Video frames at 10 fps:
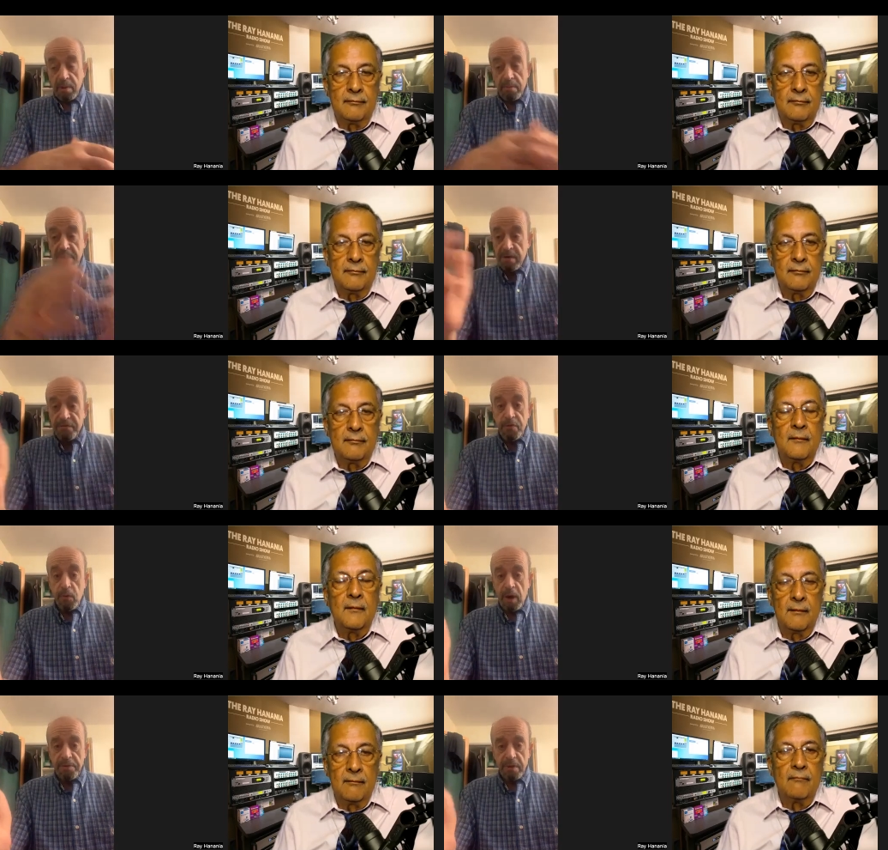Speaker 1: I mean, a
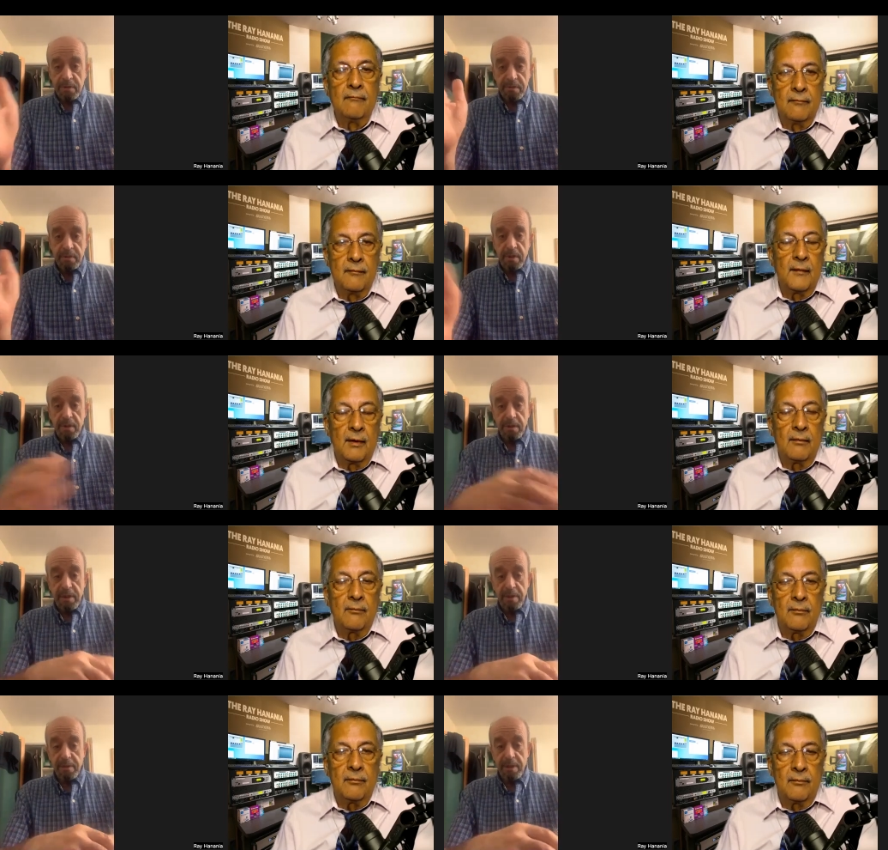few others can
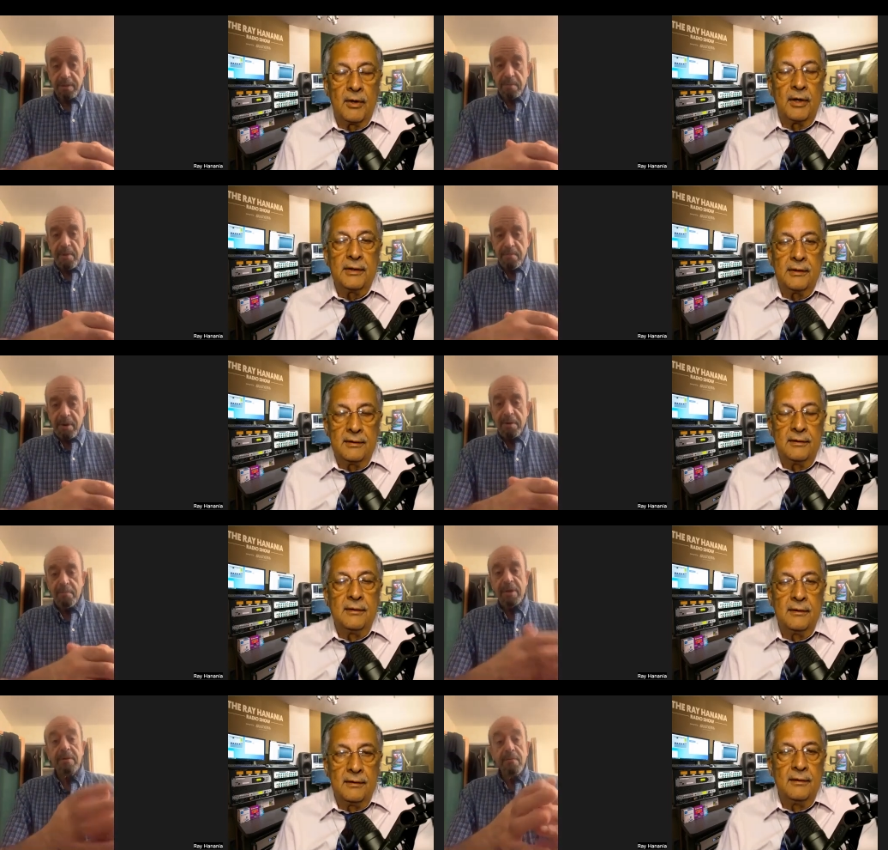right. remember,
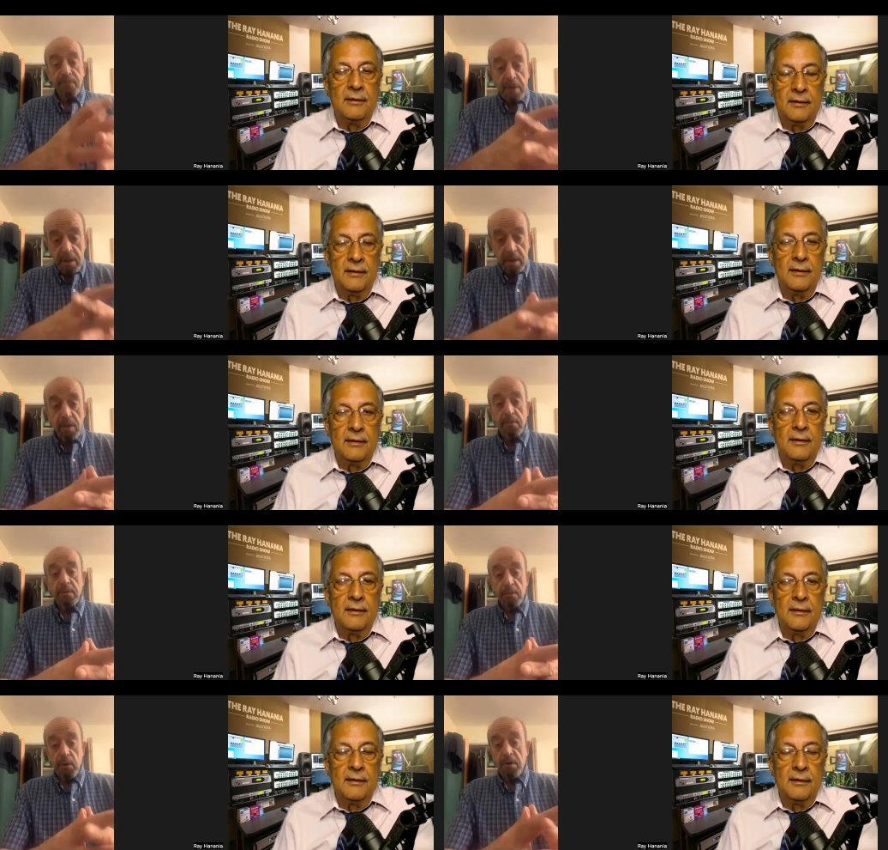but you
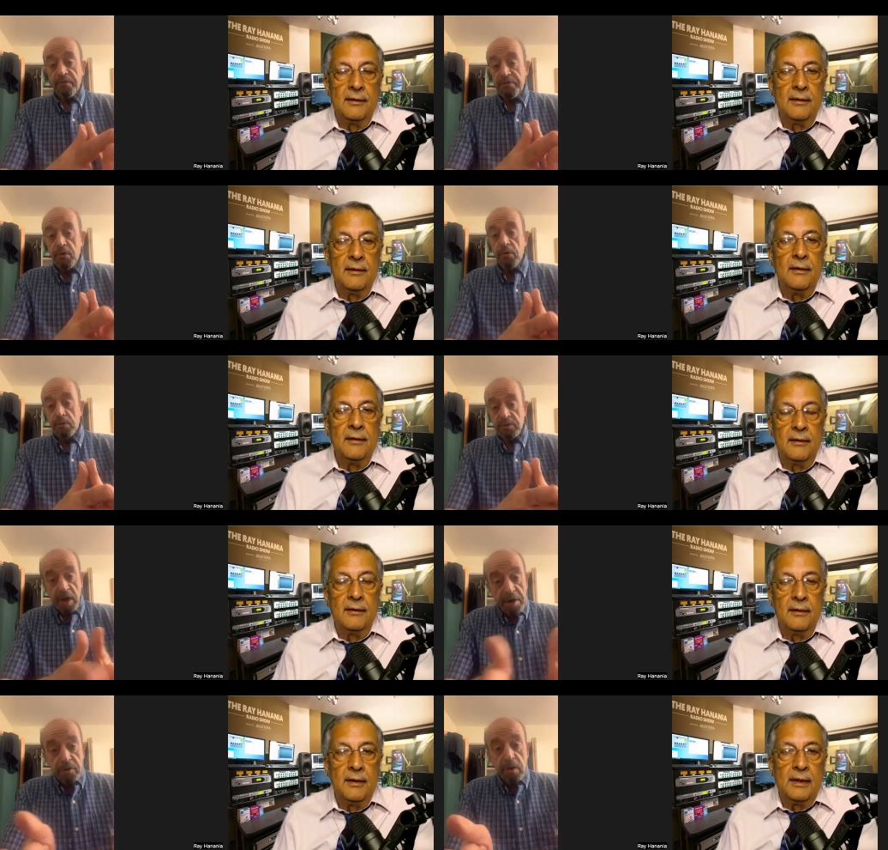know, there were a few
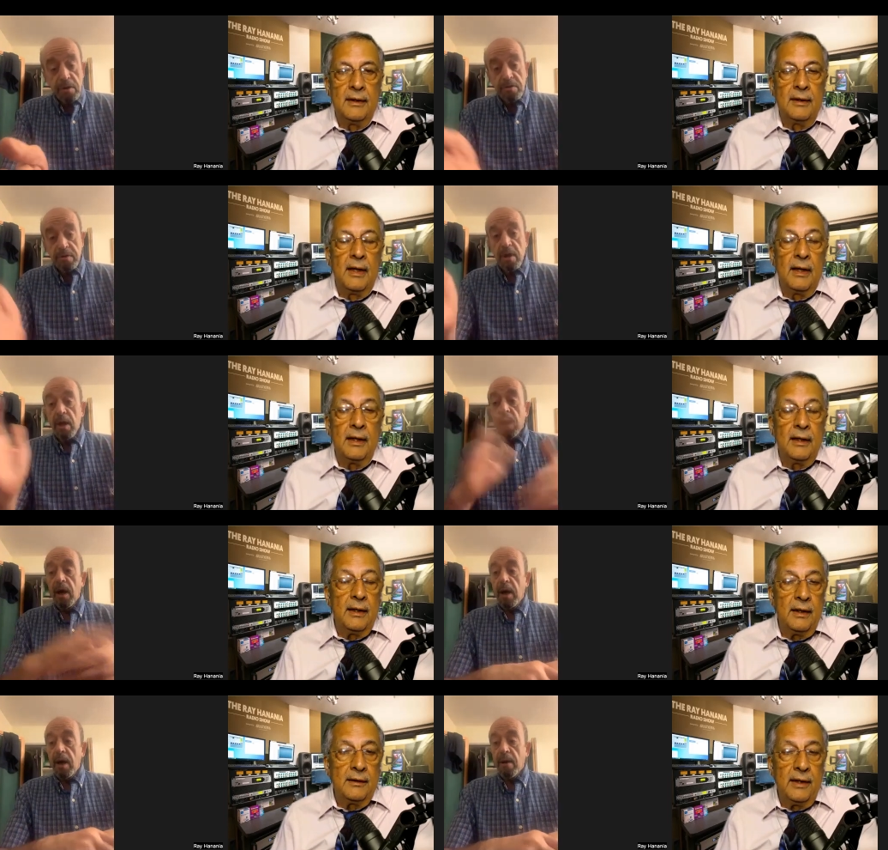senators.
Speaker 2: And,
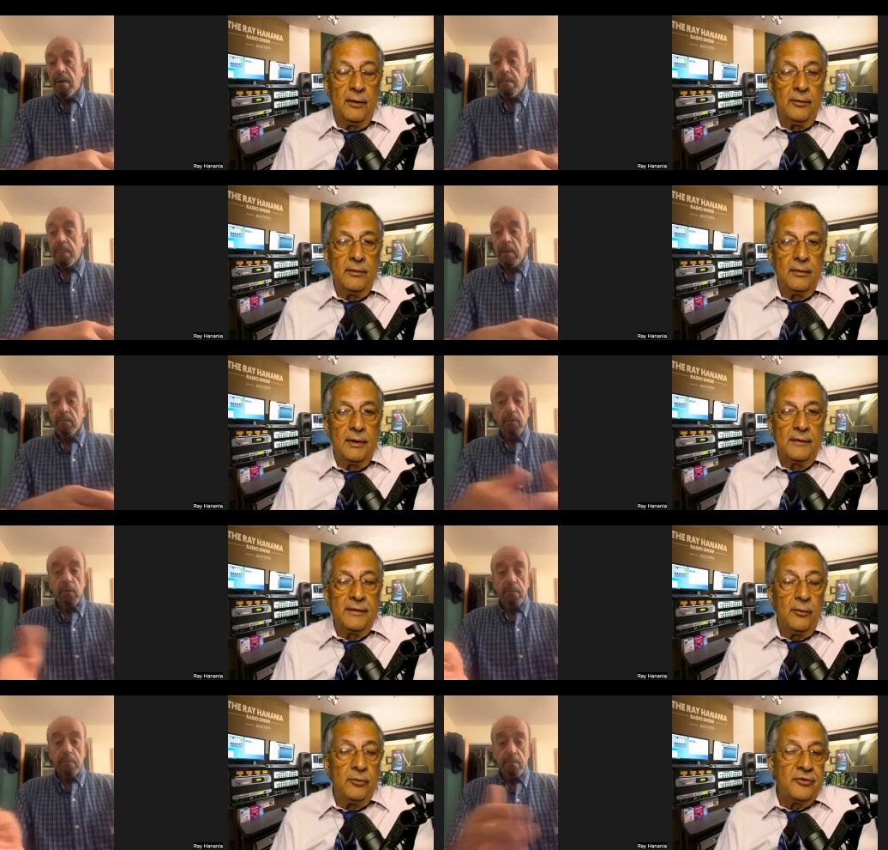and that, um,
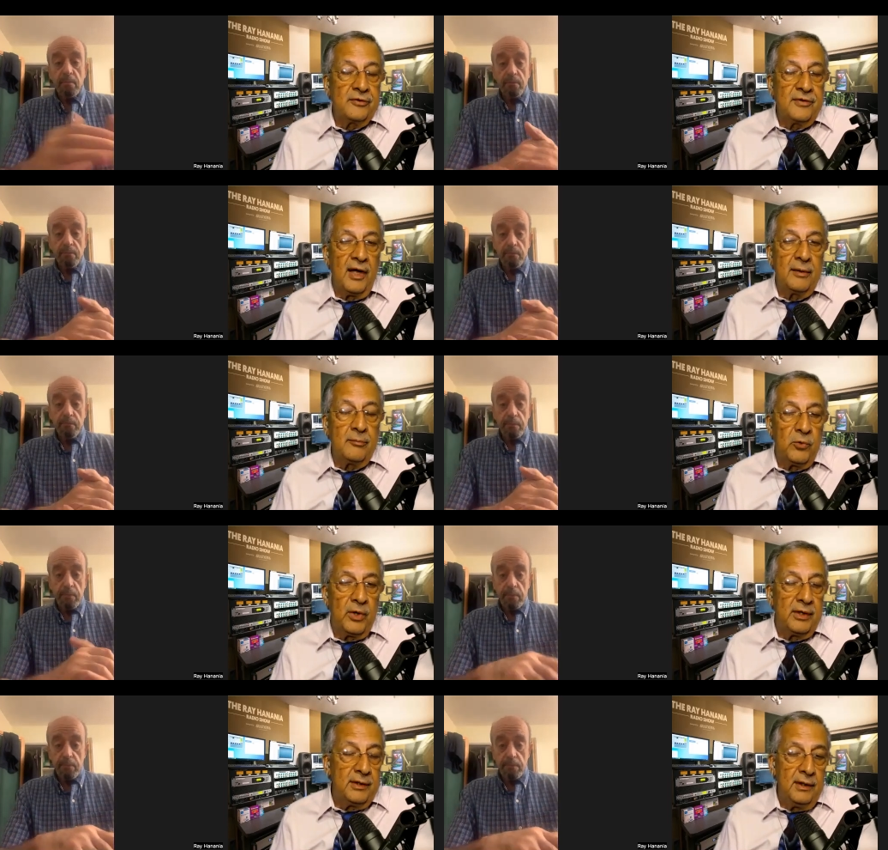and that was a time
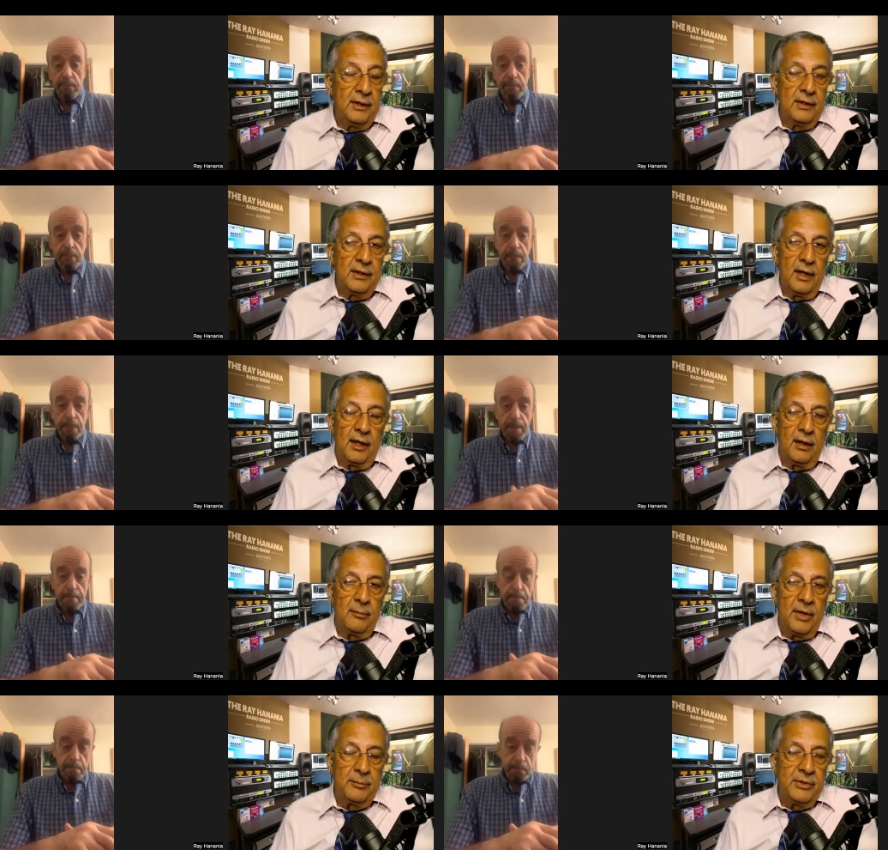when
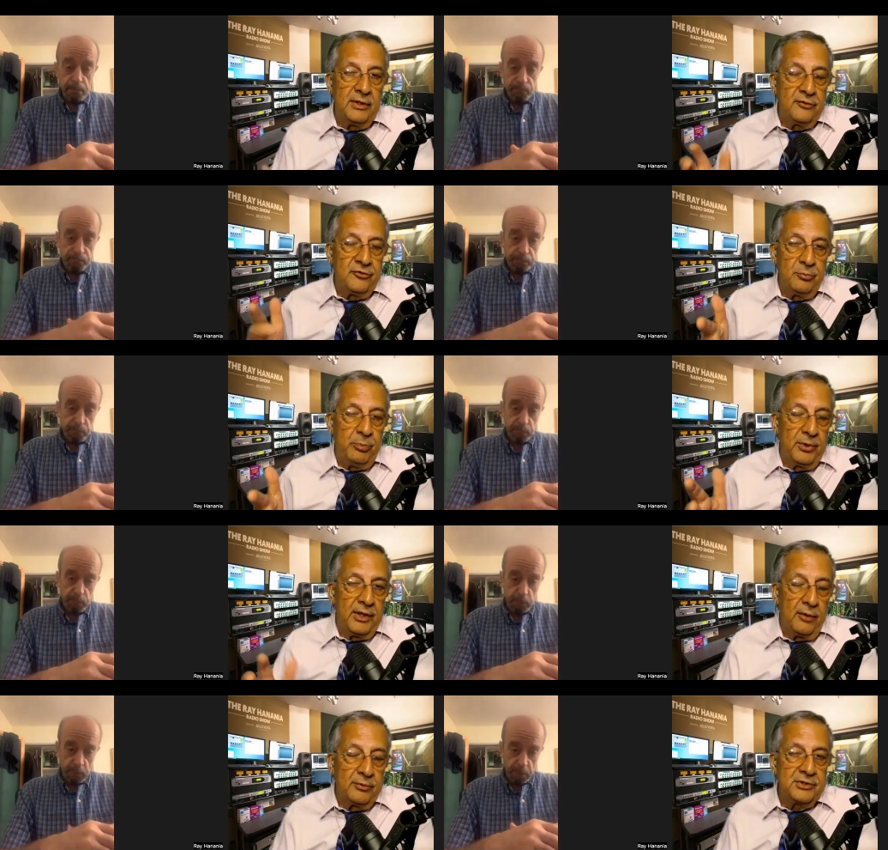um, I mean, as you
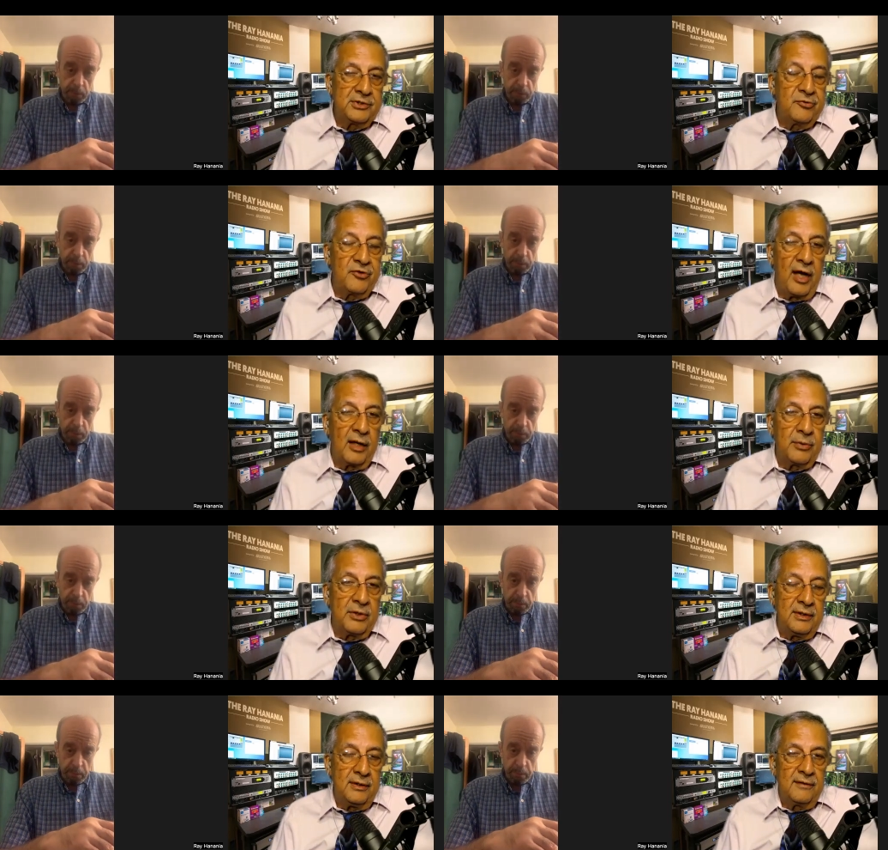pointed out with Jim
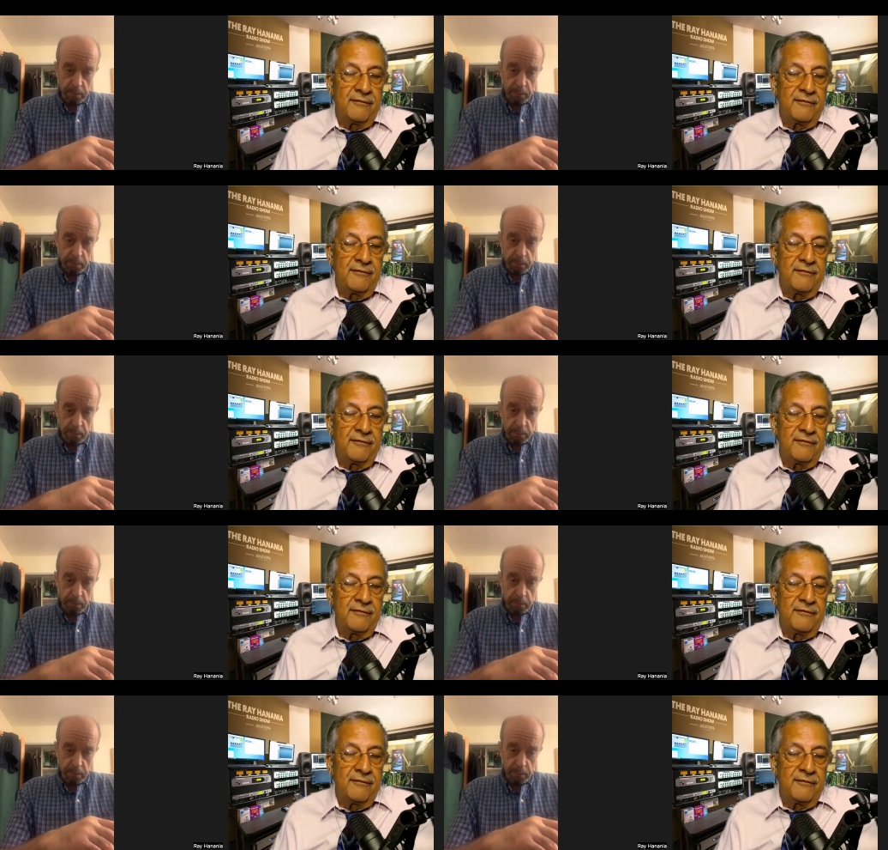Zogby, the